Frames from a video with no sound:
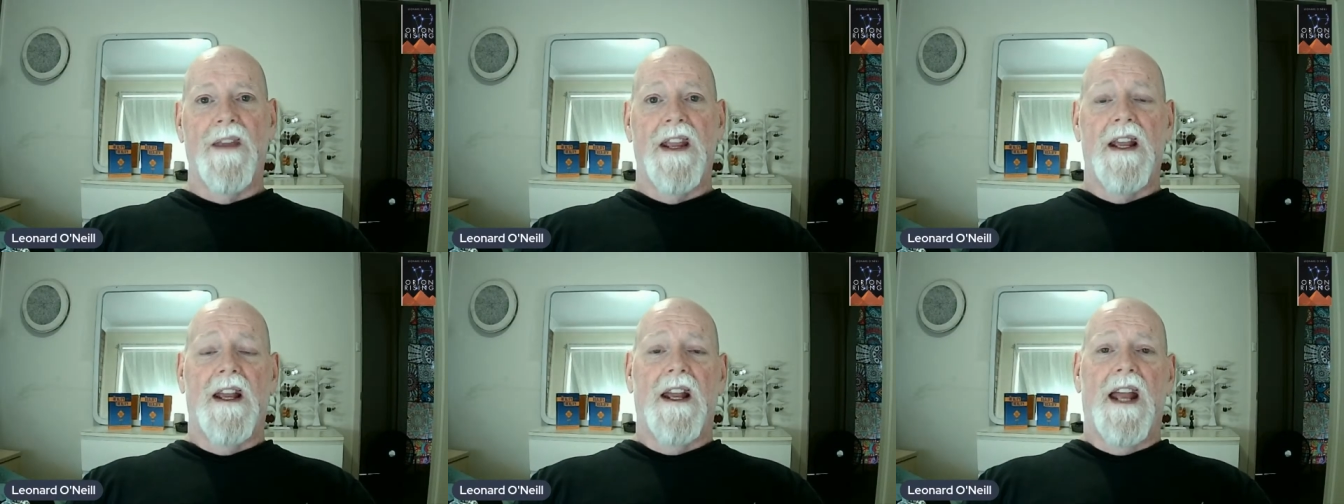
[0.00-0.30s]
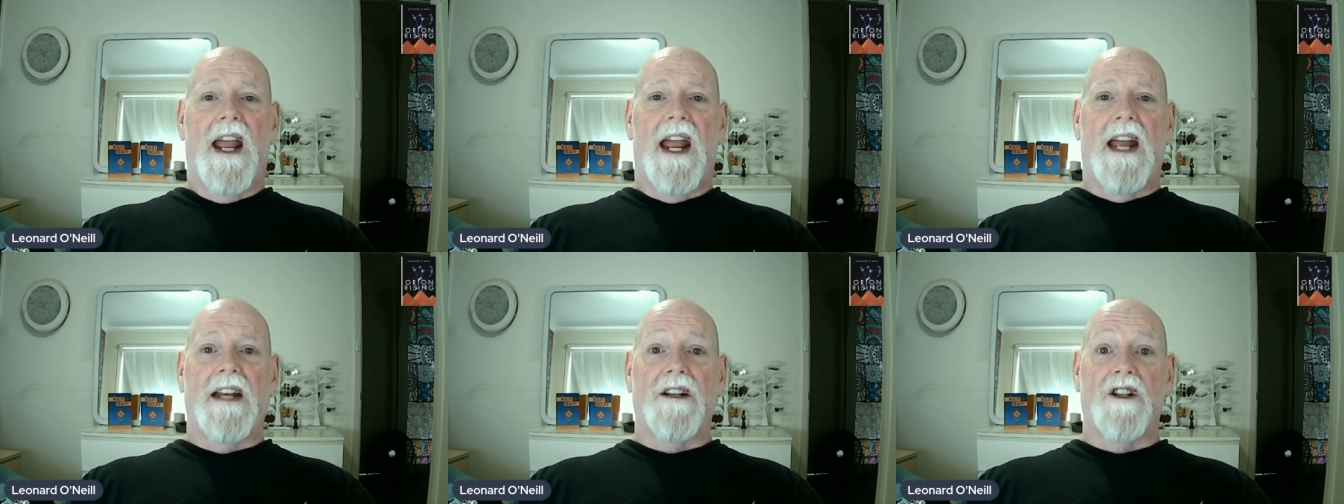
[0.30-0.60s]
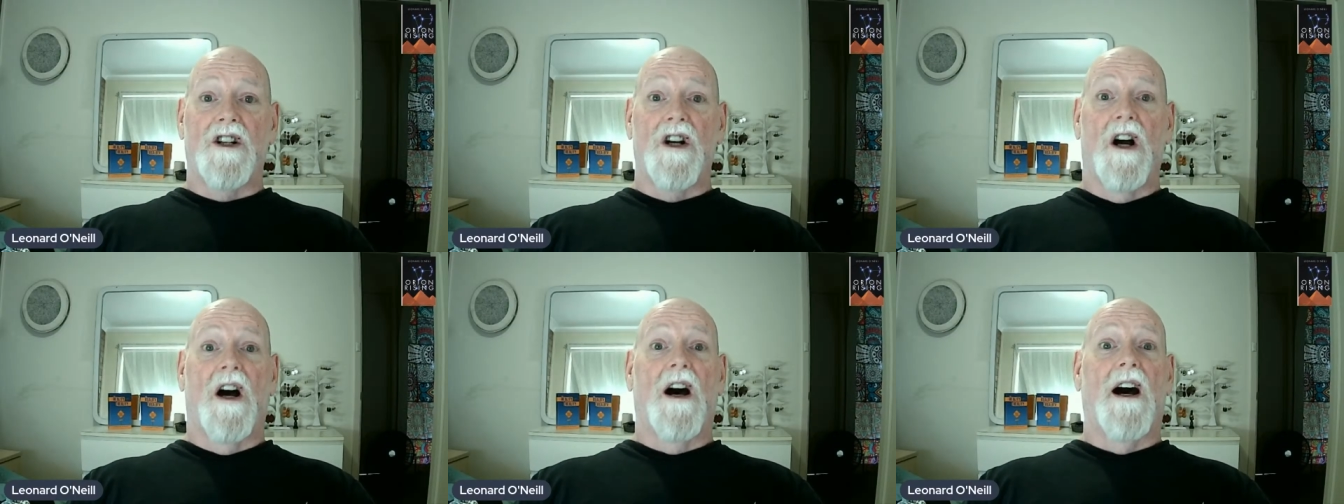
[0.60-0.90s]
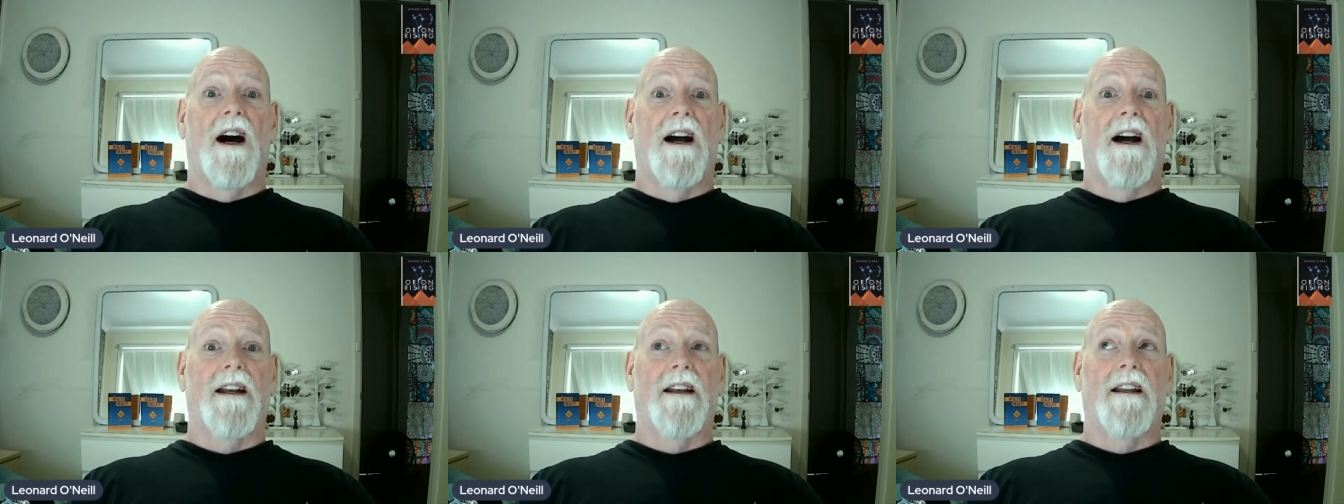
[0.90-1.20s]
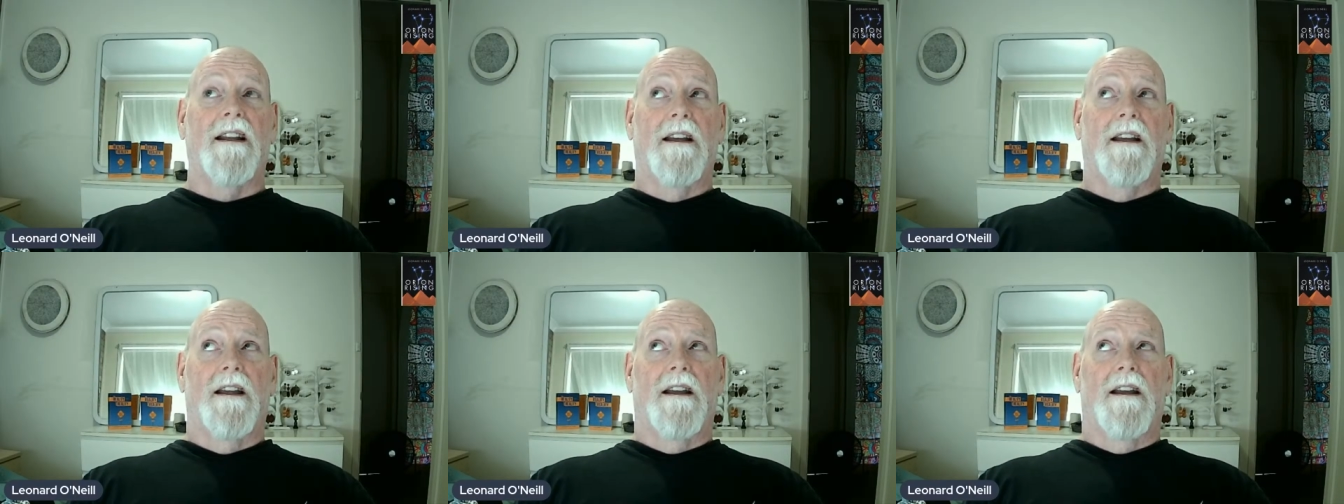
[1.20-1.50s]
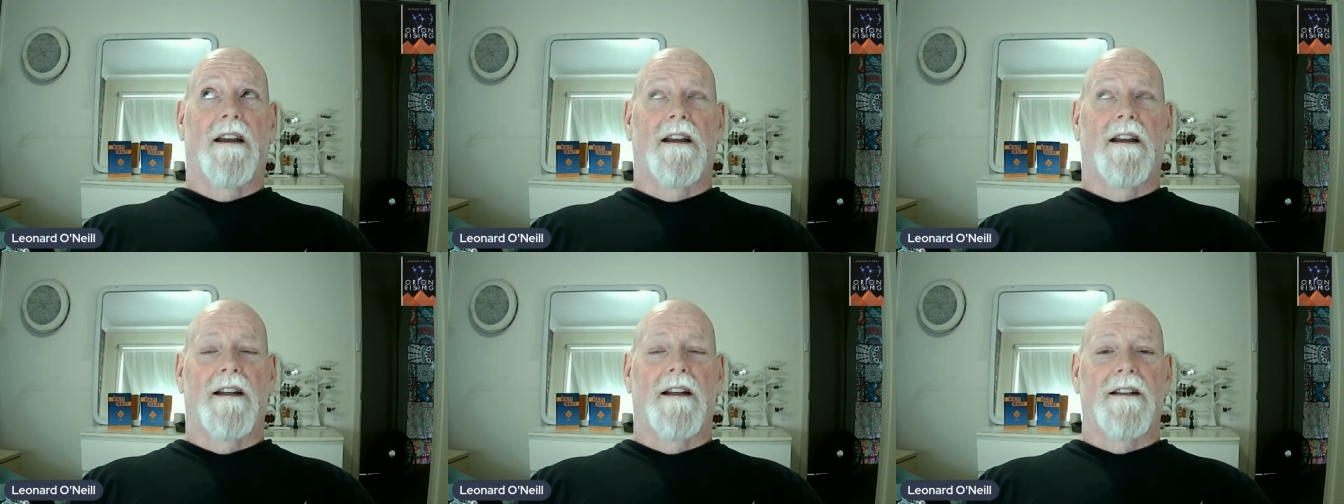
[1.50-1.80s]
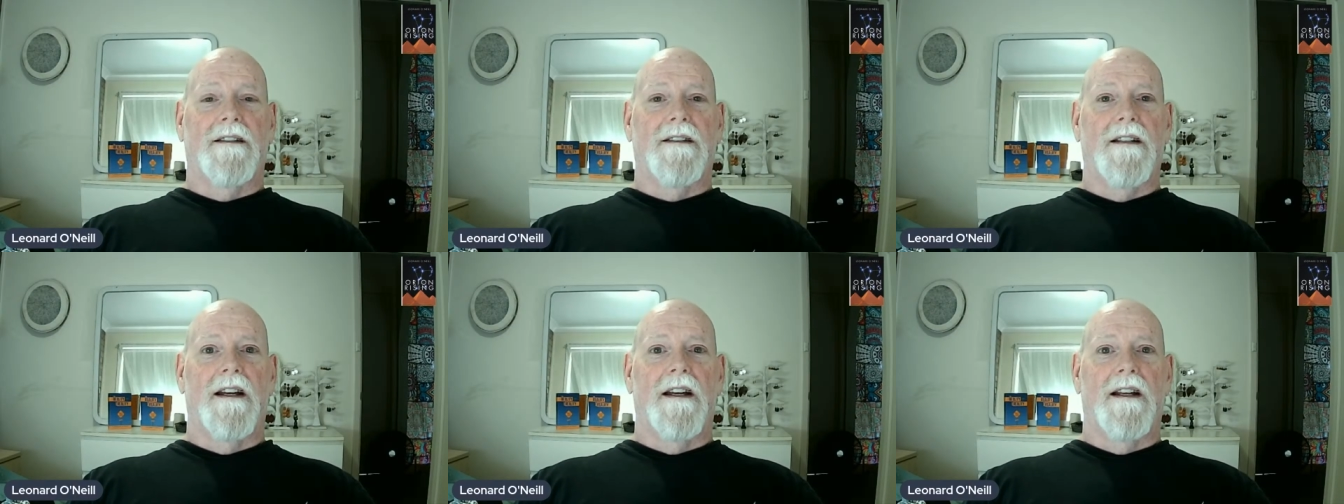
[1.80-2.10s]
and God
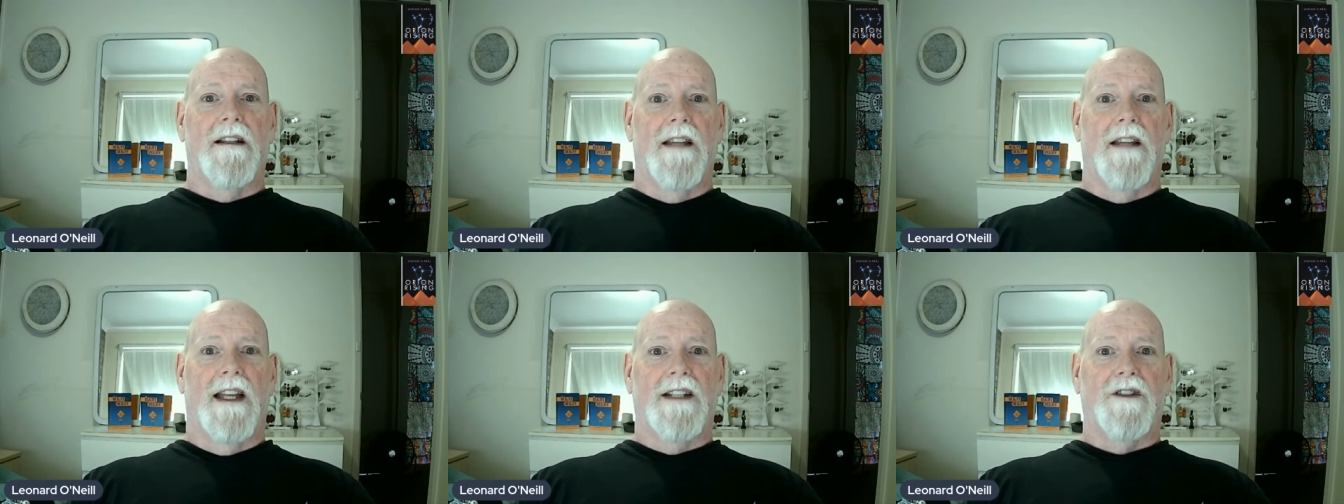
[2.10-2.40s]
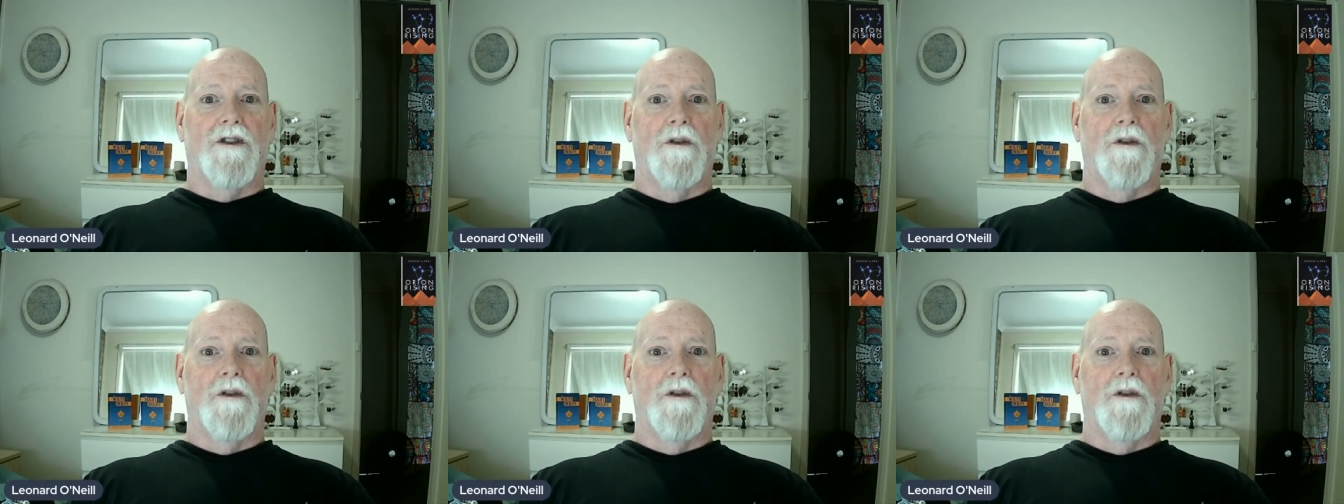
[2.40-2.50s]
lets